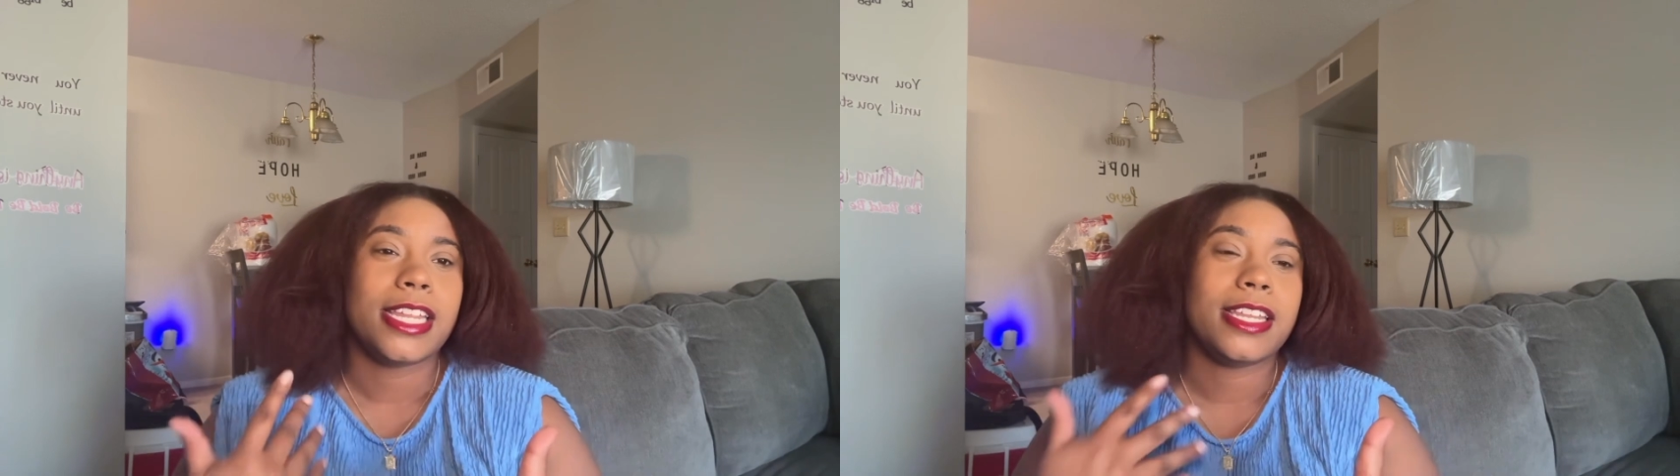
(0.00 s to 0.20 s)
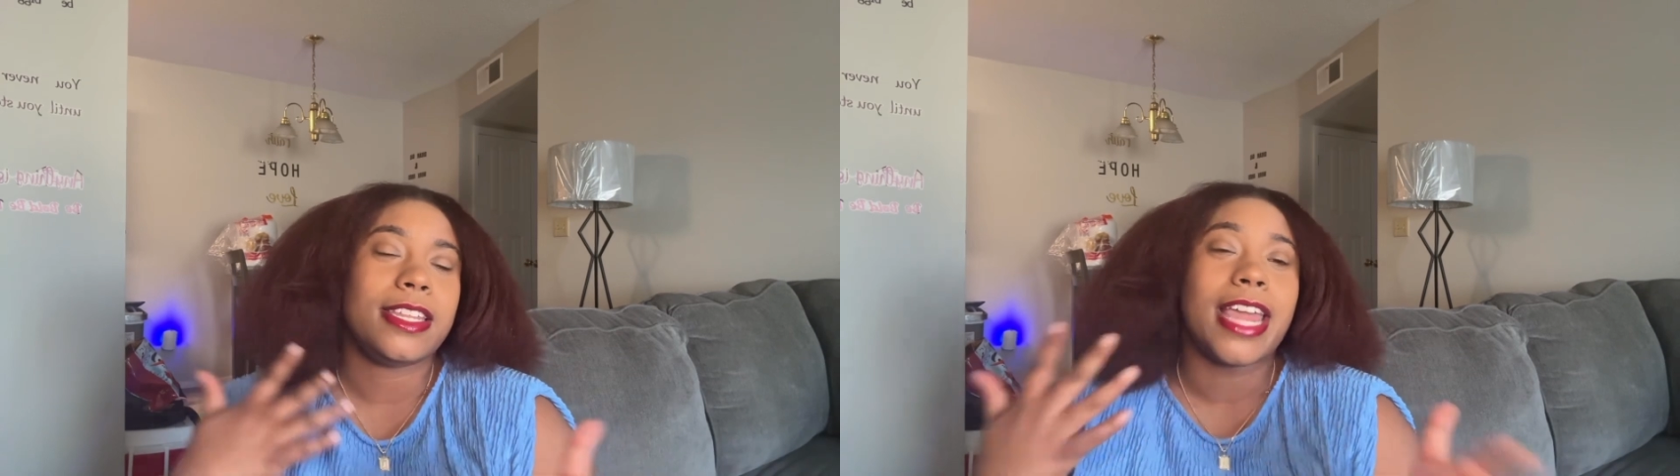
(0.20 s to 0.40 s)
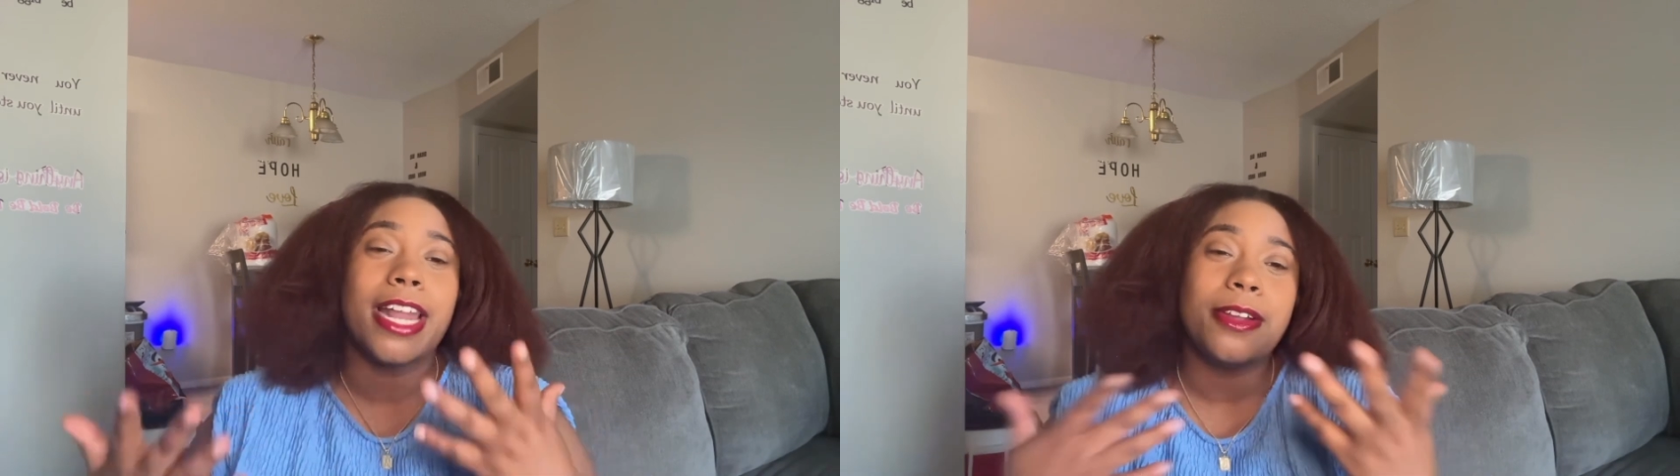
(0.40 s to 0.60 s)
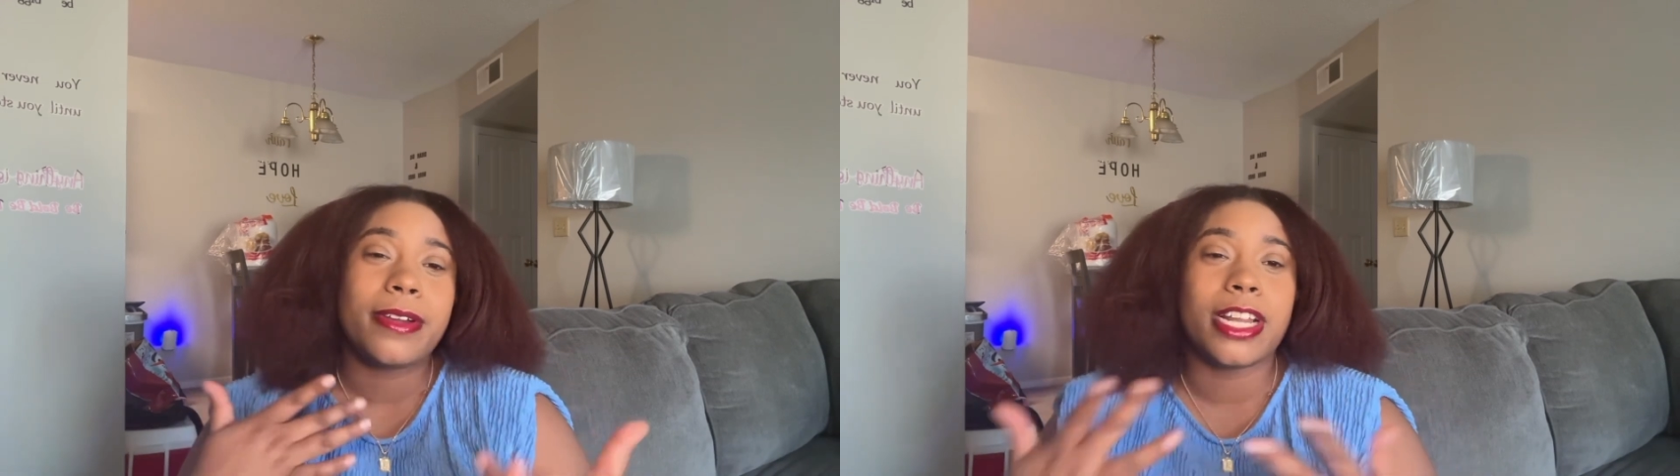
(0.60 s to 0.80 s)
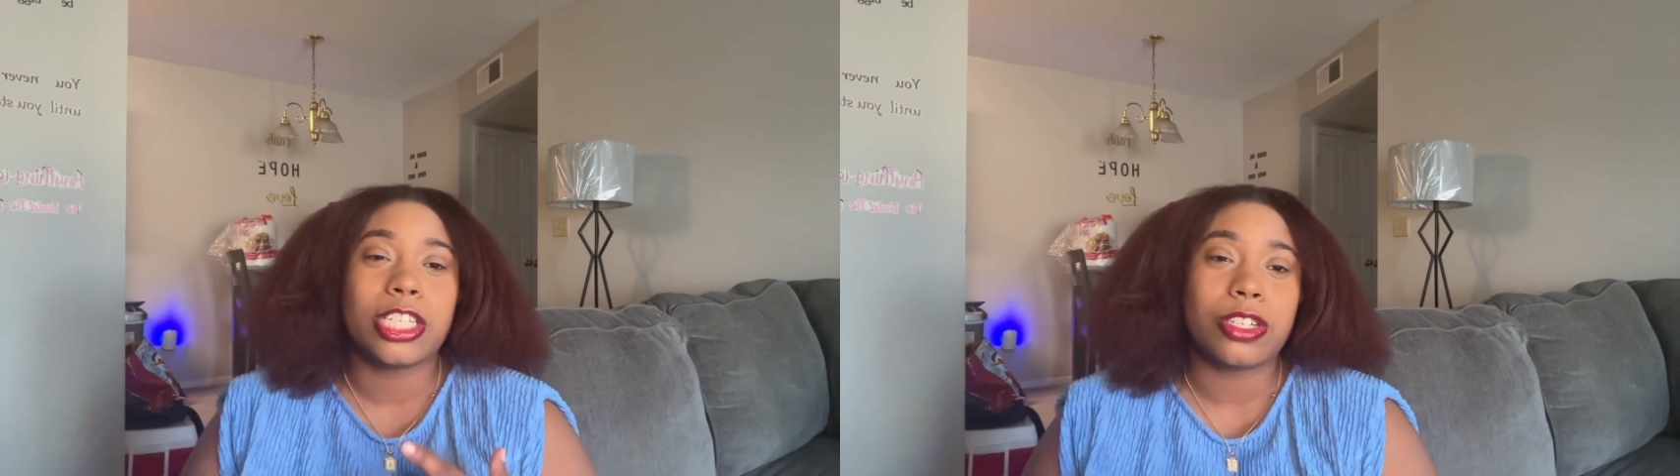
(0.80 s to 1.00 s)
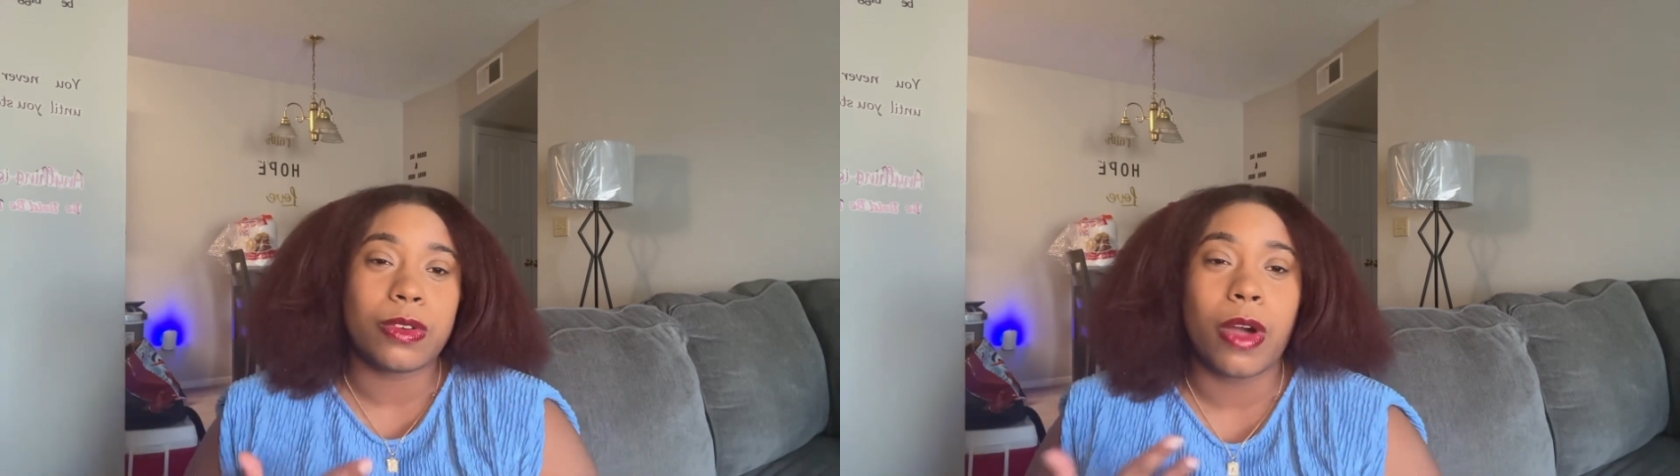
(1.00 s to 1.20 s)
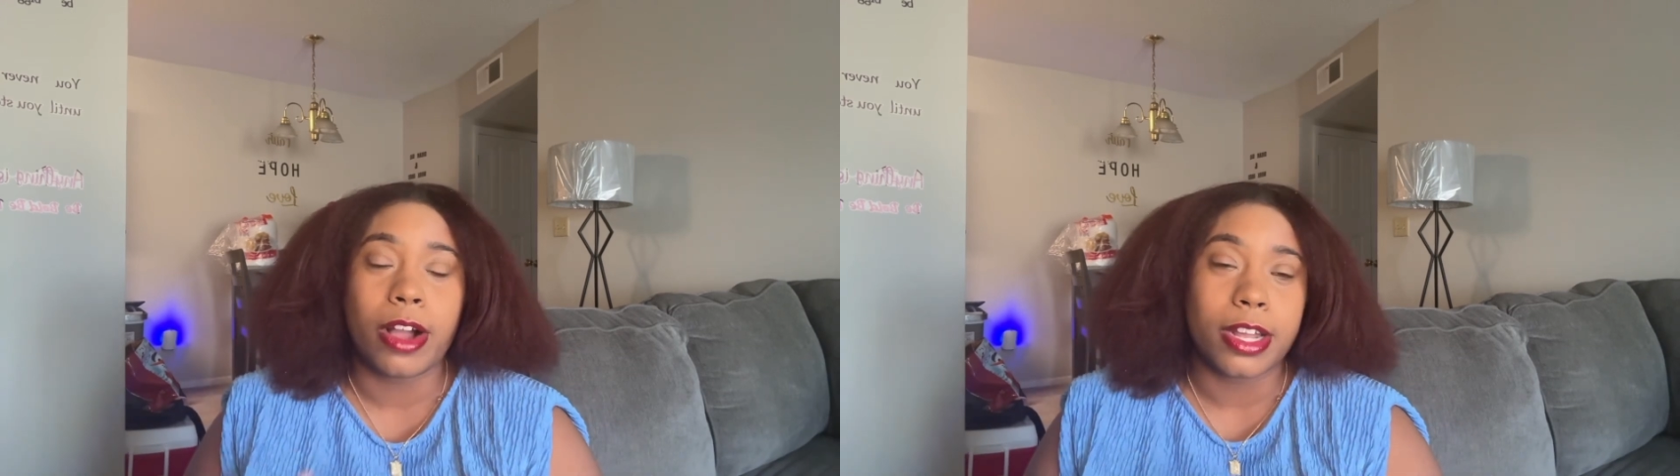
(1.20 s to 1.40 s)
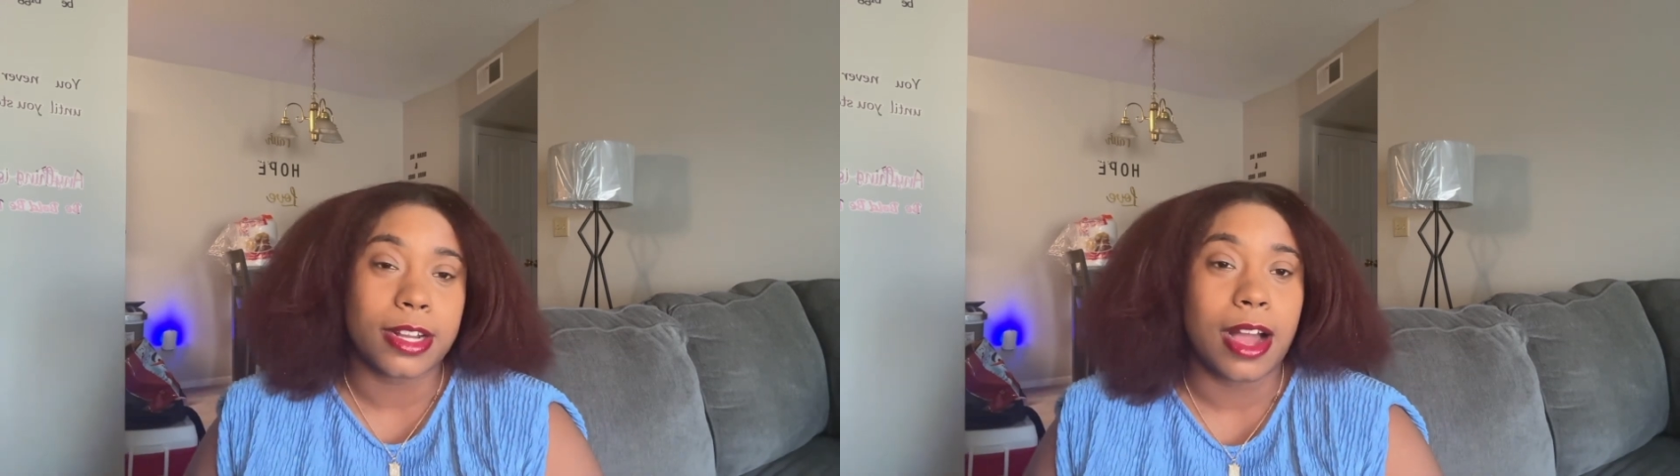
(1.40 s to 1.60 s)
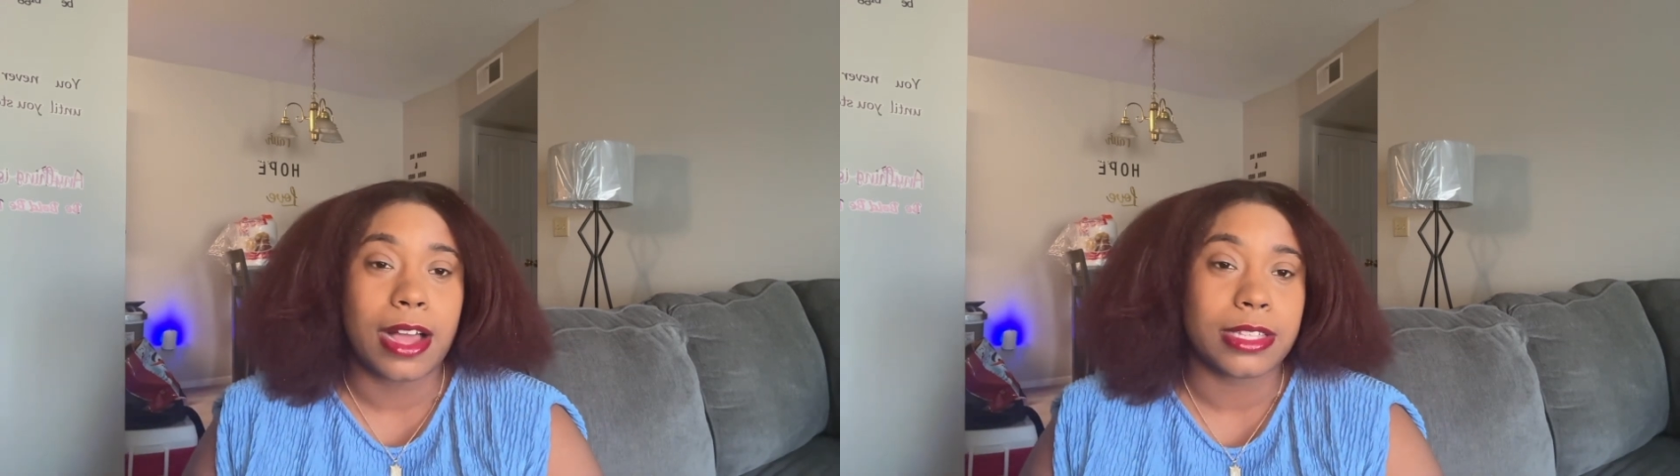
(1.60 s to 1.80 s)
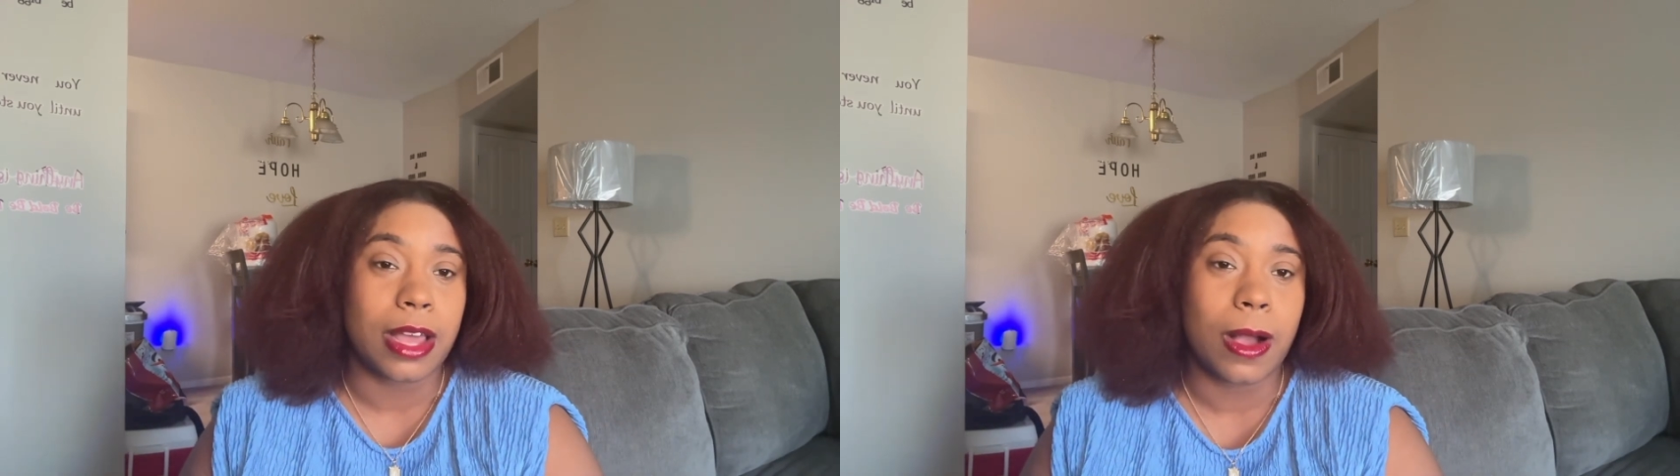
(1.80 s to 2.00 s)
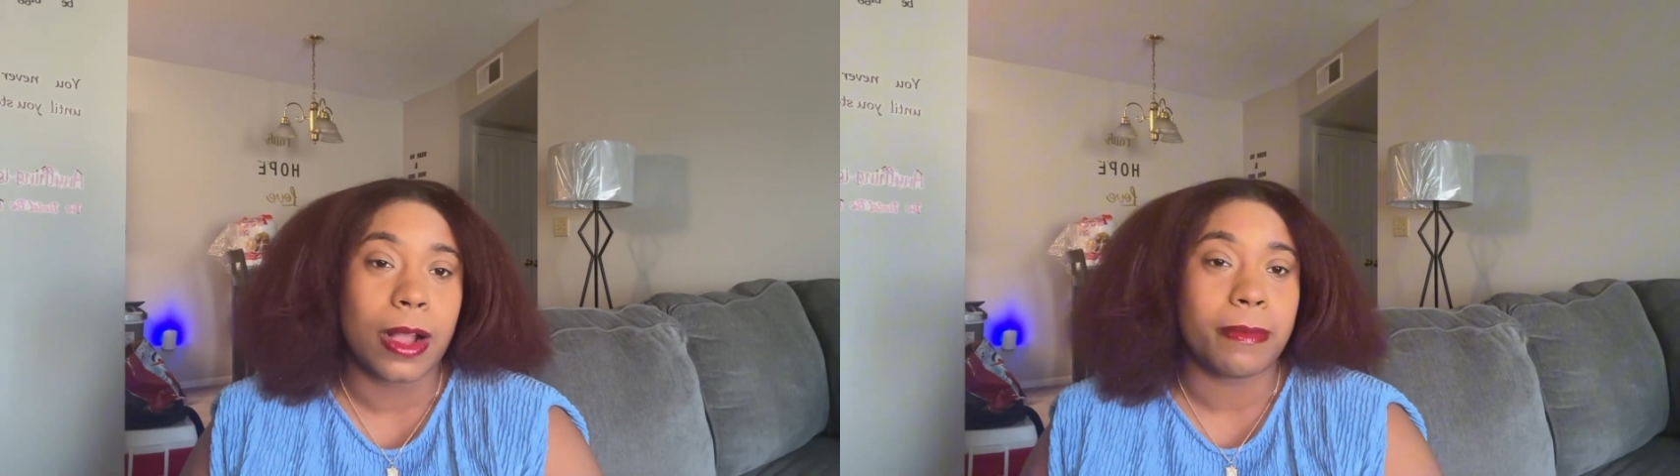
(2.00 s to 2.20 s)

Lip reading: not knowing that you are going to cause harm,